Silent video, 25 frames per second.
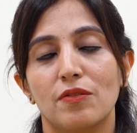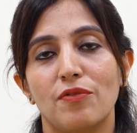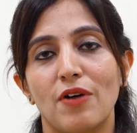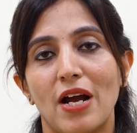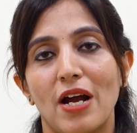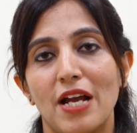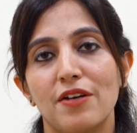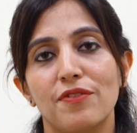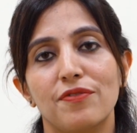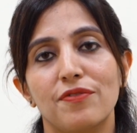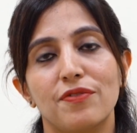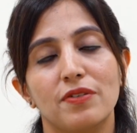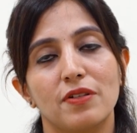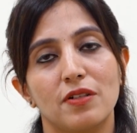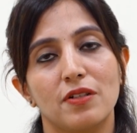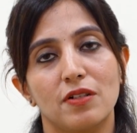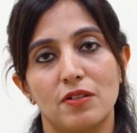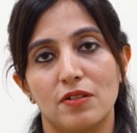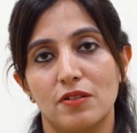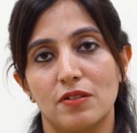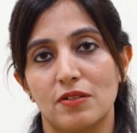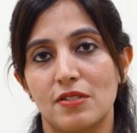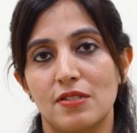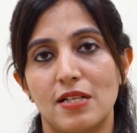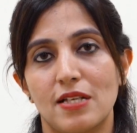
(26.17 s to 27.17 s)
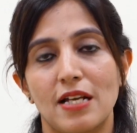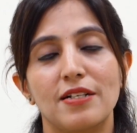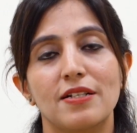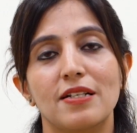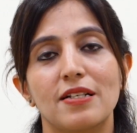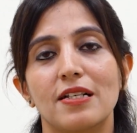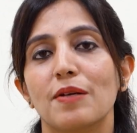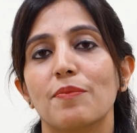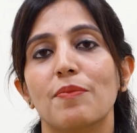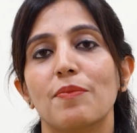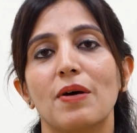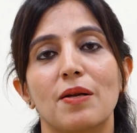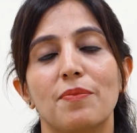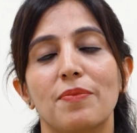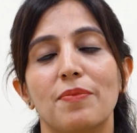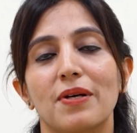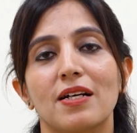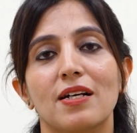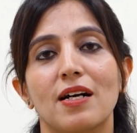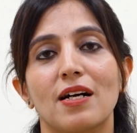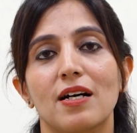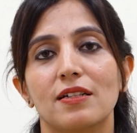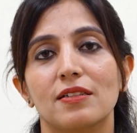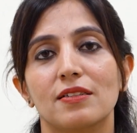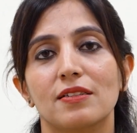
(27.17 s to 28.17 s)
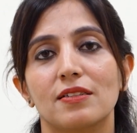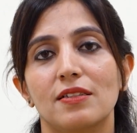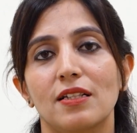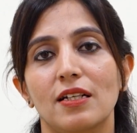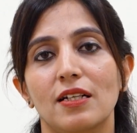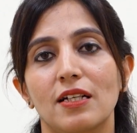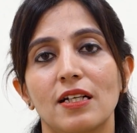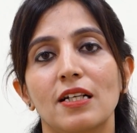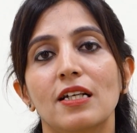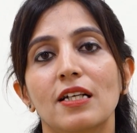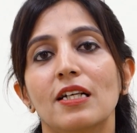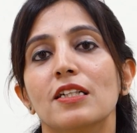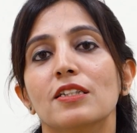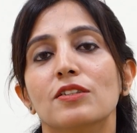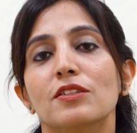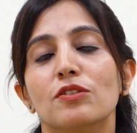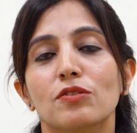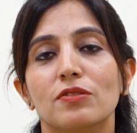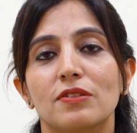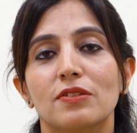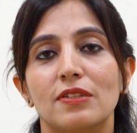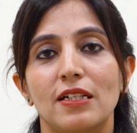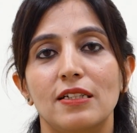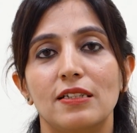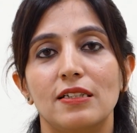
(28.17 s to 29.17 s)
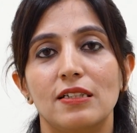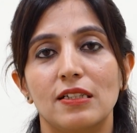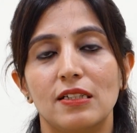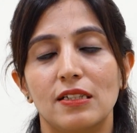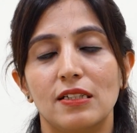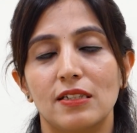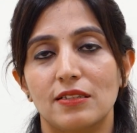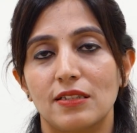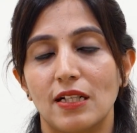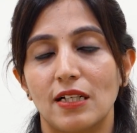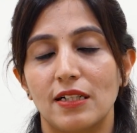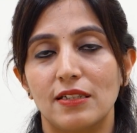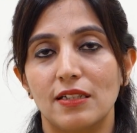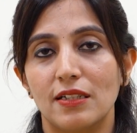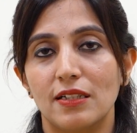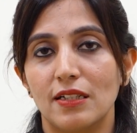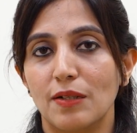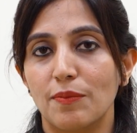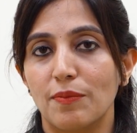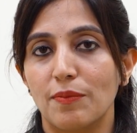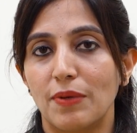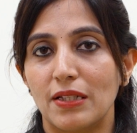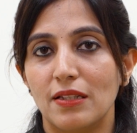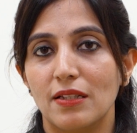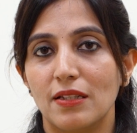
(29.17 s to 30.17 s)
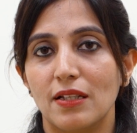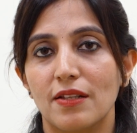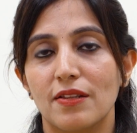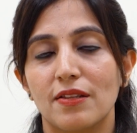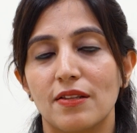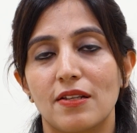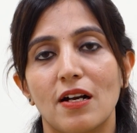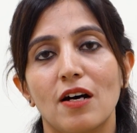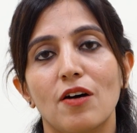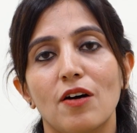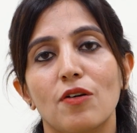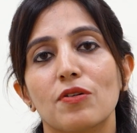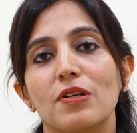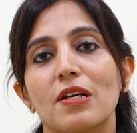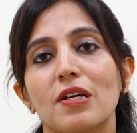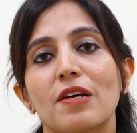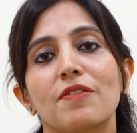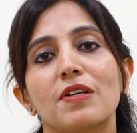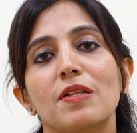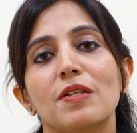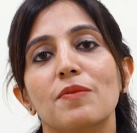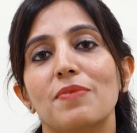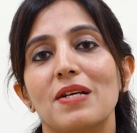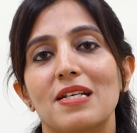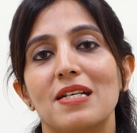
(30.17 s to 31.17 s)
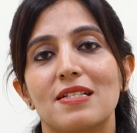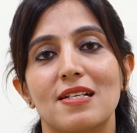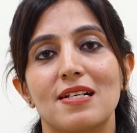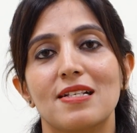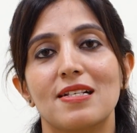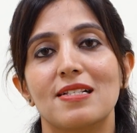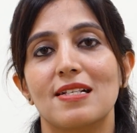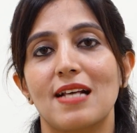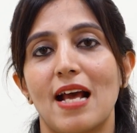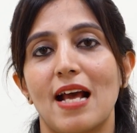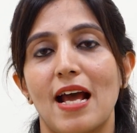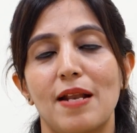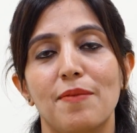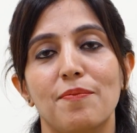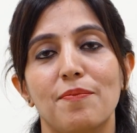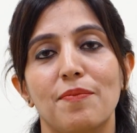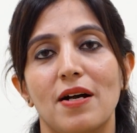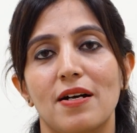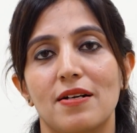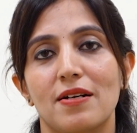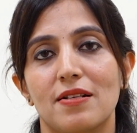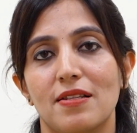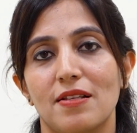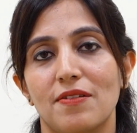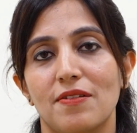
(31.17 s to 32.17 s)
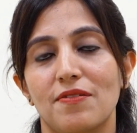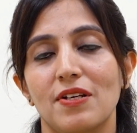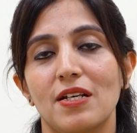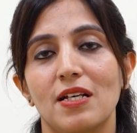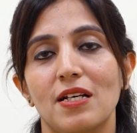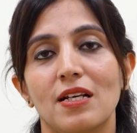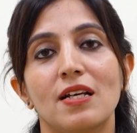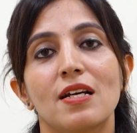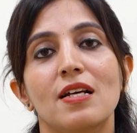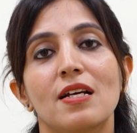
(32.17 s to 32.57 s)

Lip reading: wife centric barbekagutte. So centric band nantra avarge one basic scan martivi.